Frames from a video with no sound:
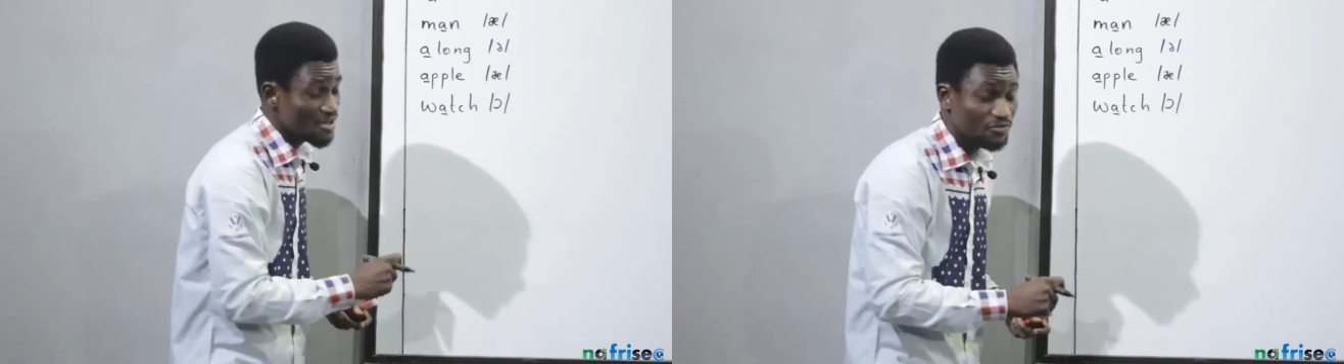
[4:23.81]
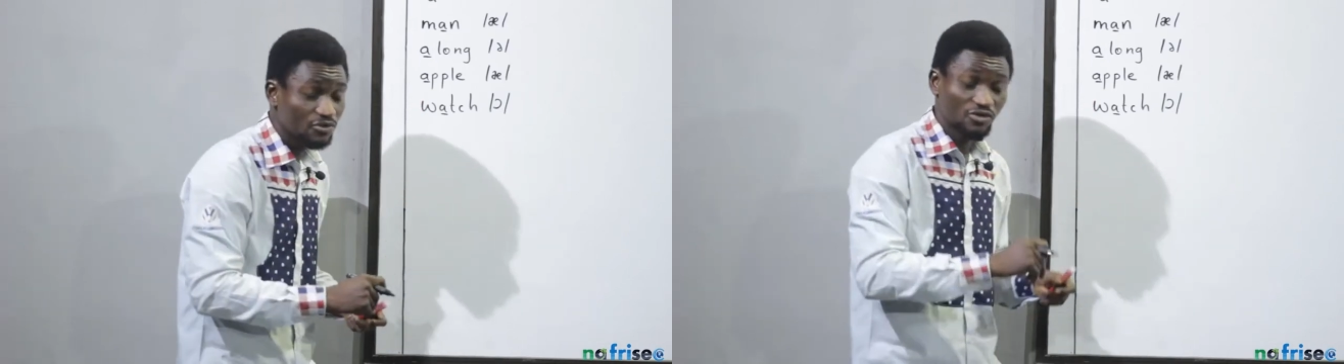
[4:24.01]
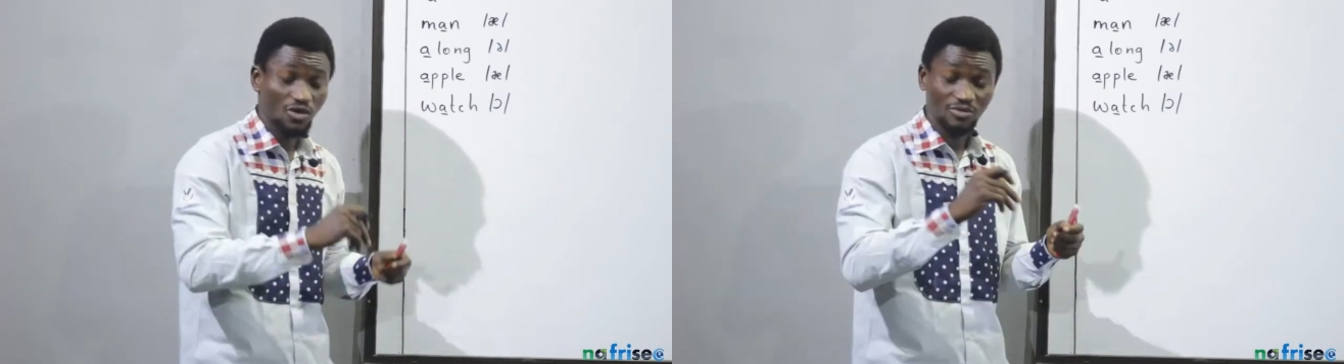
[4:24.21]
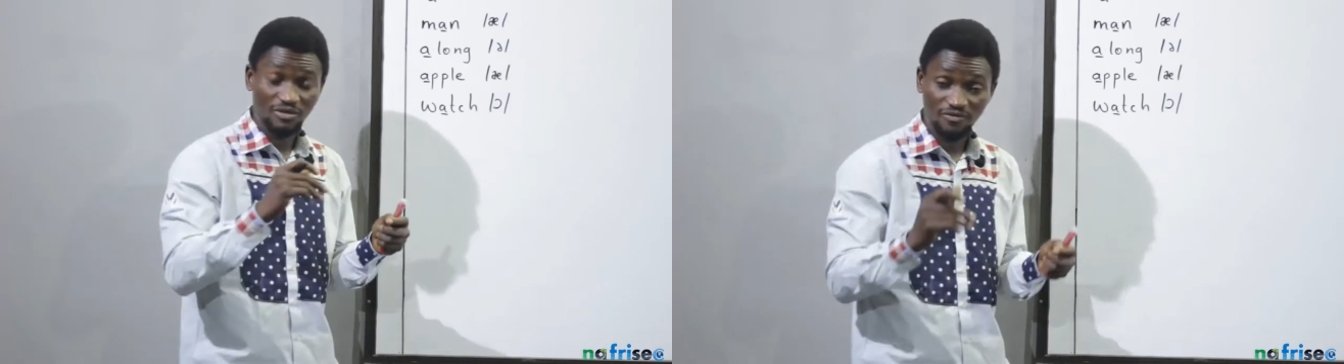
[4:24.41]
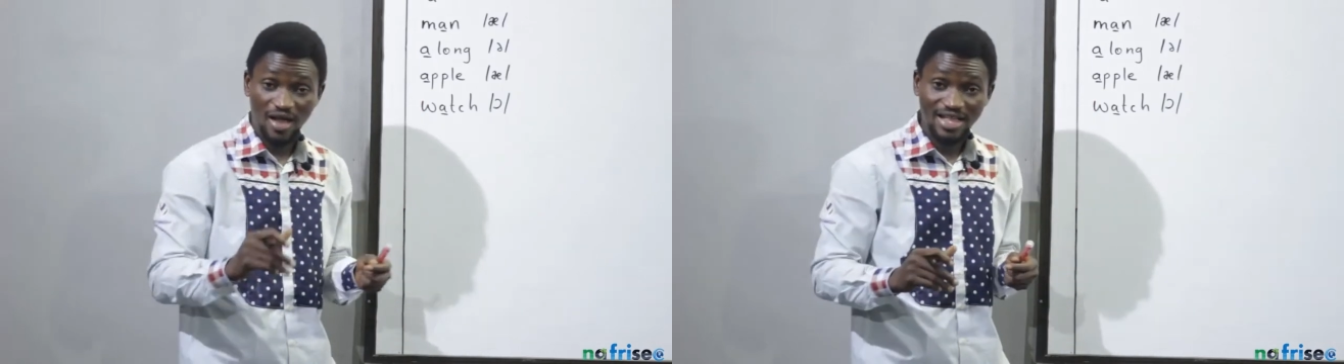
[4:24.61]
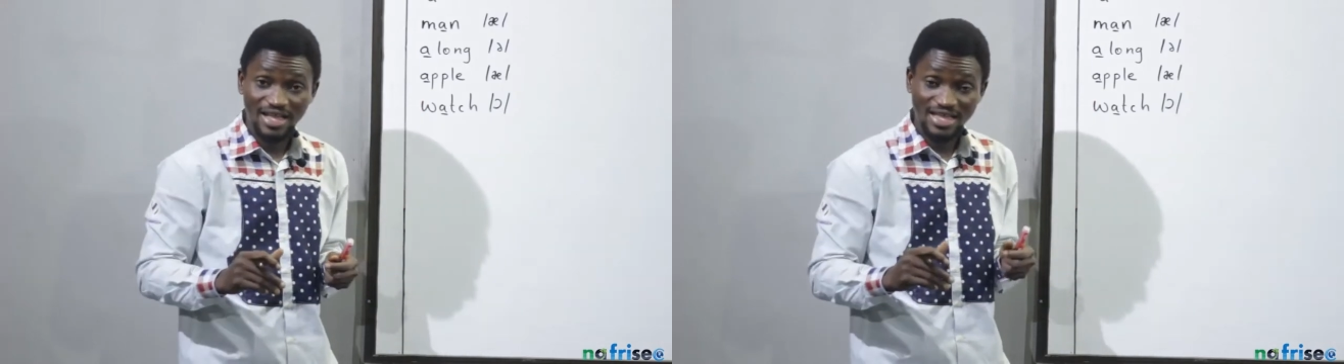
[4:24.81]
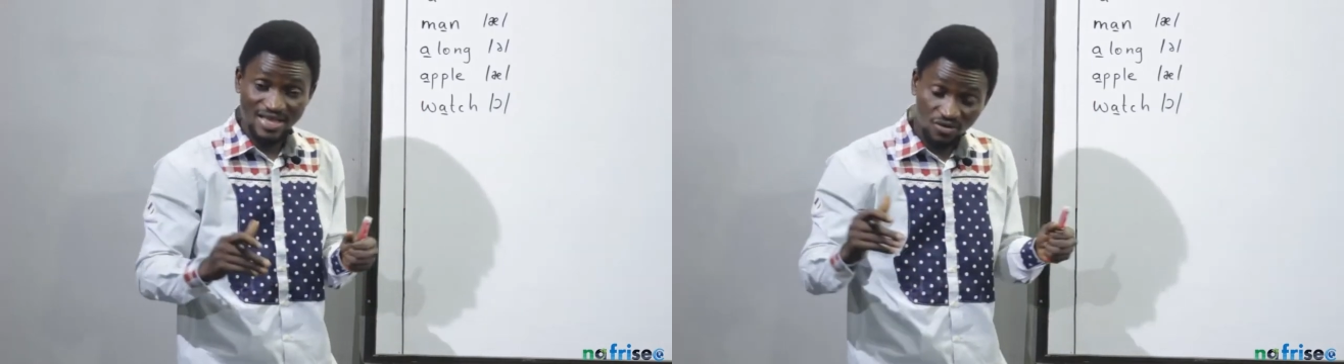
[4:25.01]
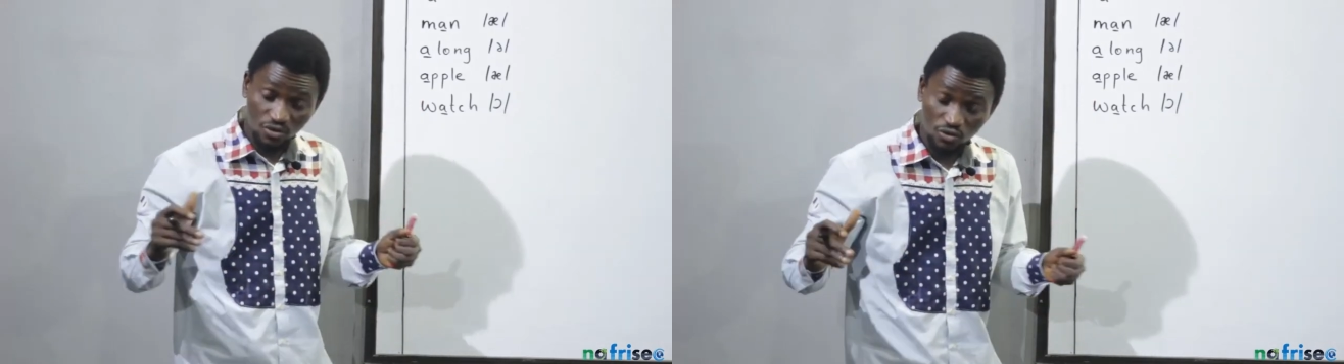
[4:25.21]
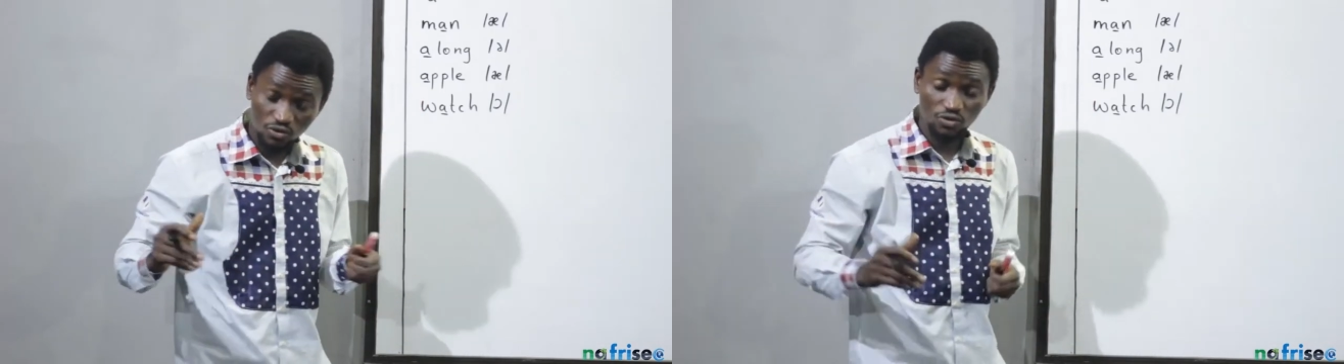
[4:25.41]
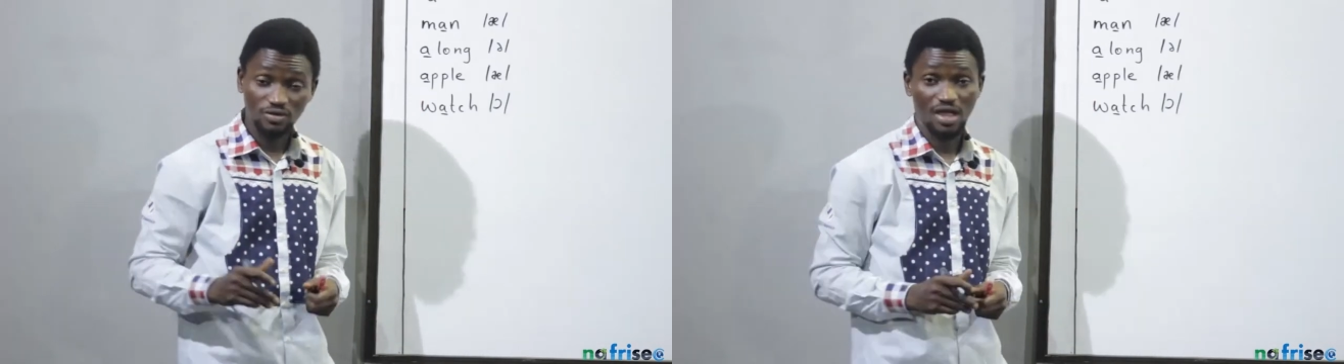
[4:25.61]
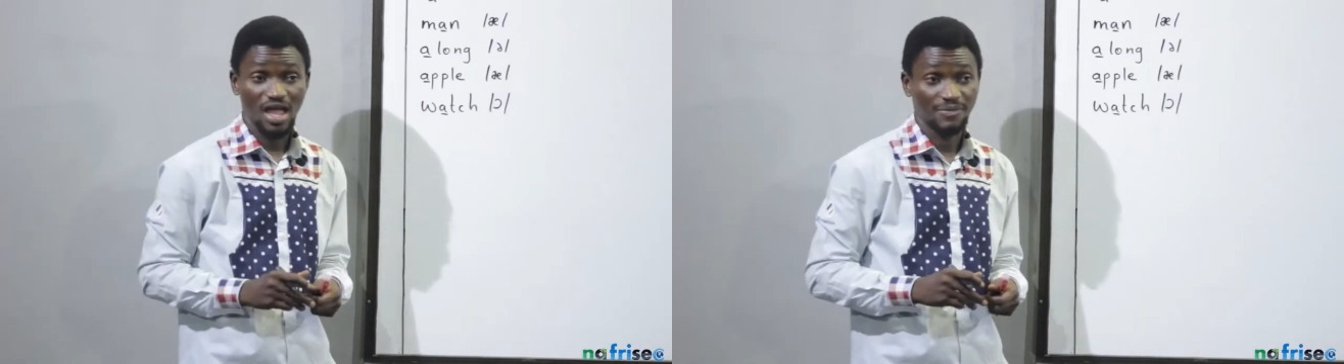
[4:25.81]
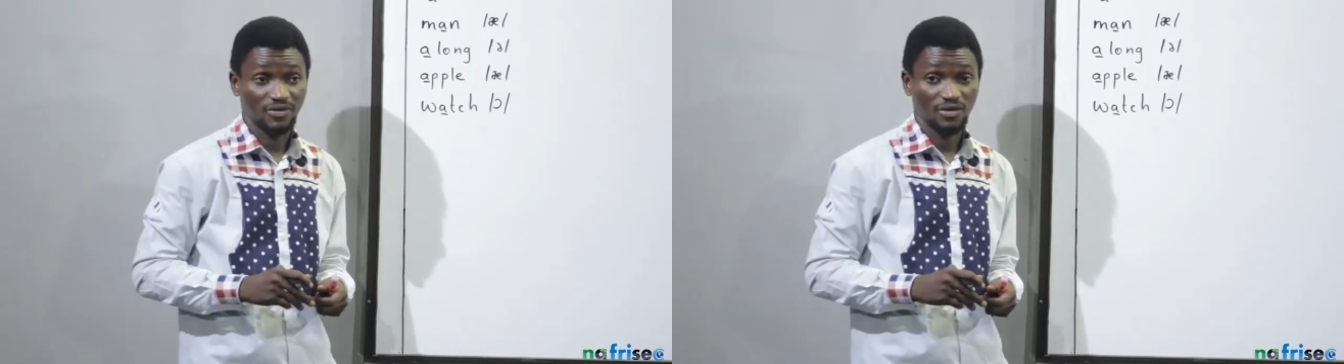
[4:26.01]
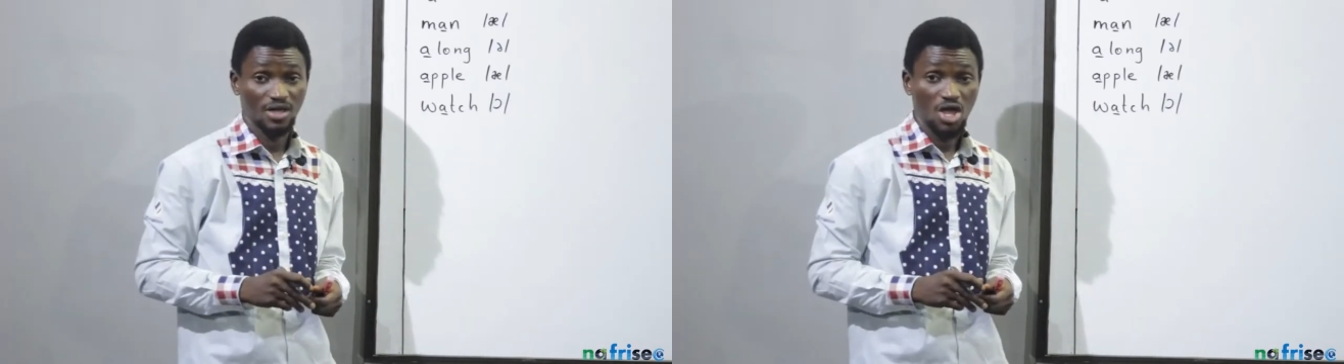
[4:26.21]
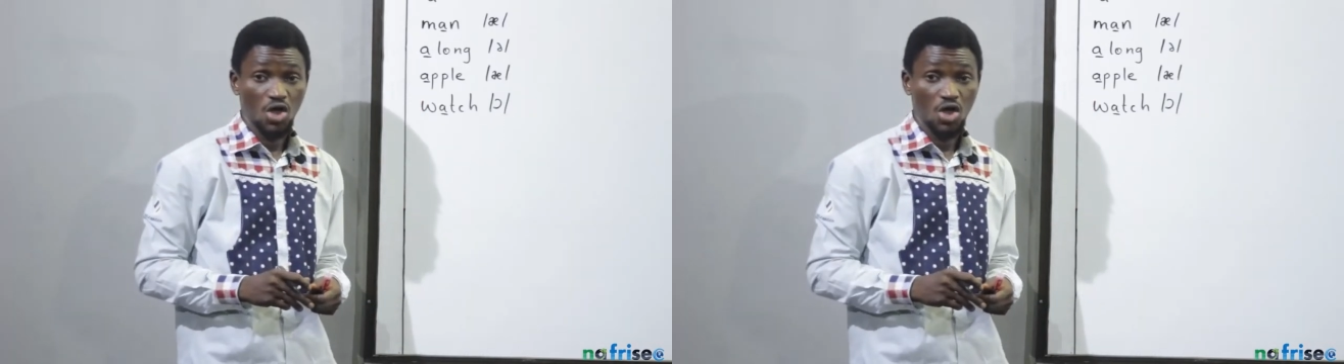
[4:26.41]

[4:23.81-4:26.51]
even subdivided into two types.